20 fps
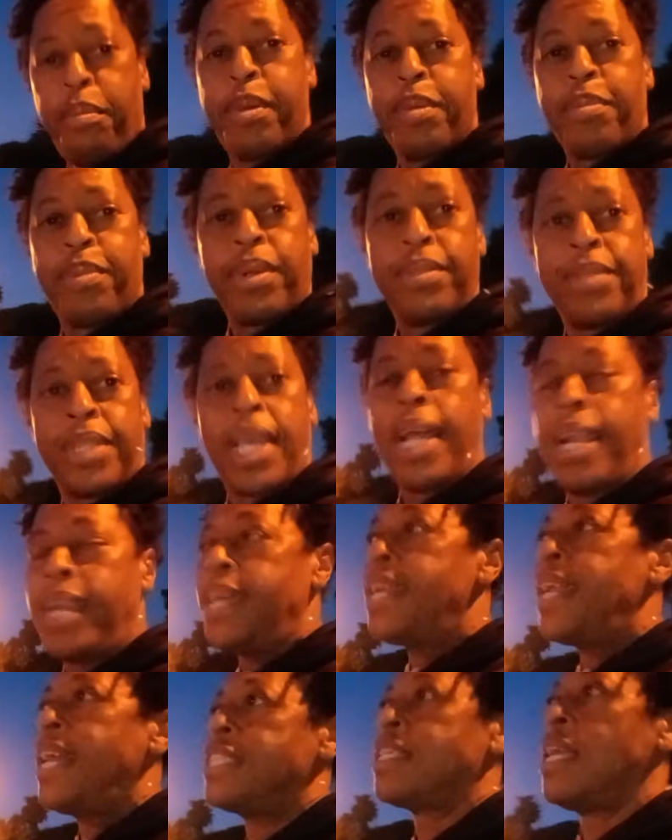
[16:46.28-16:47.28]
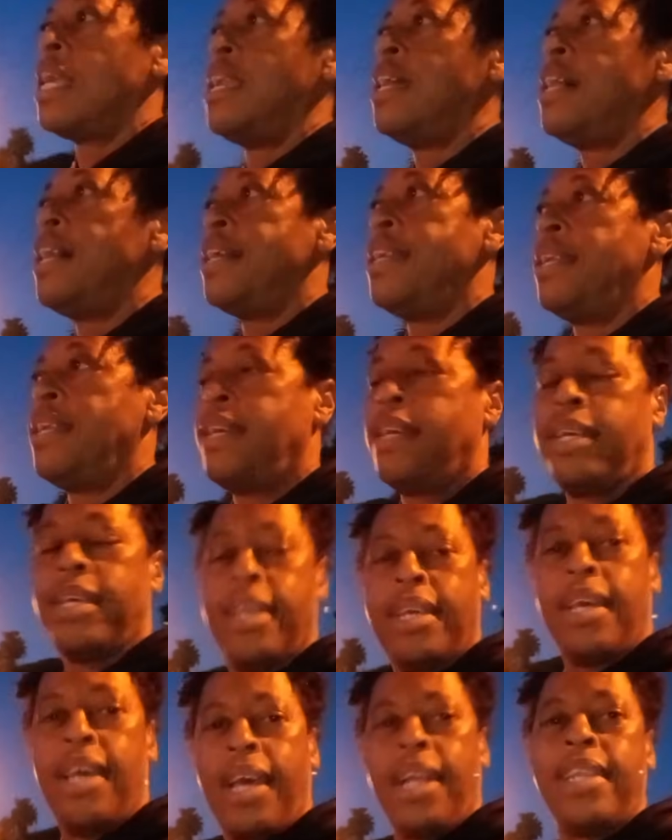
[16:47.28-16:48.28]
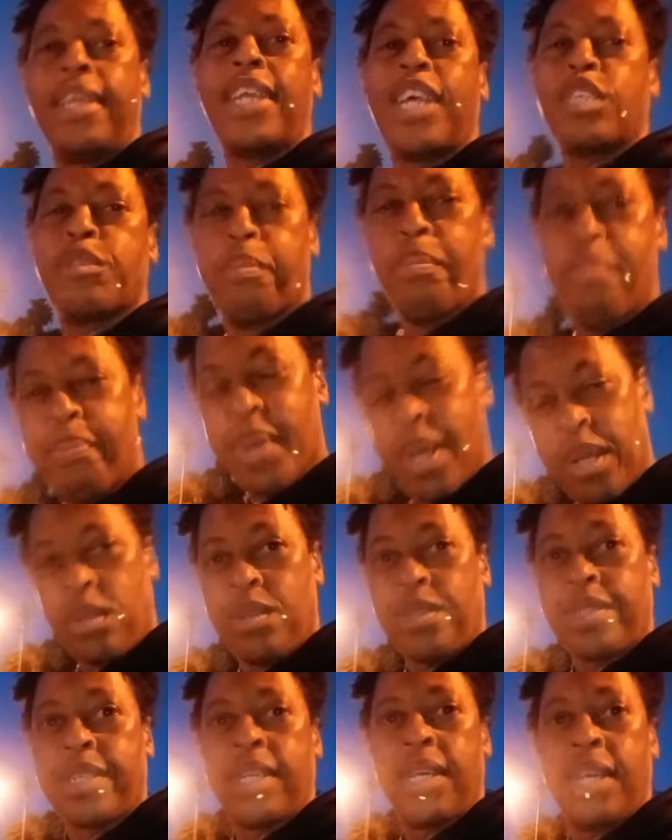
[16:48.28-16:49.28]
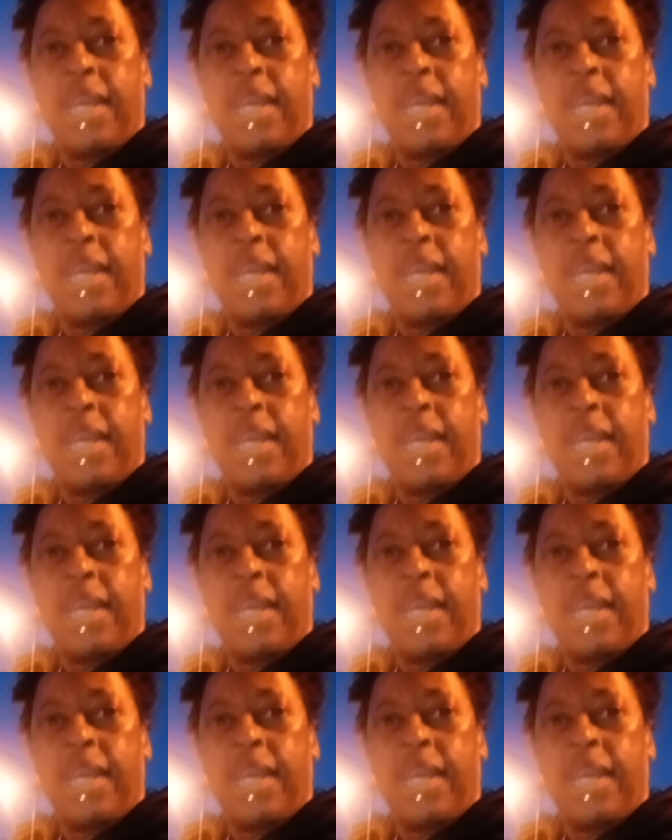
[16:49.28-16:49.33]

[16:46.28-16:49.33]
people, let us learn, let us build,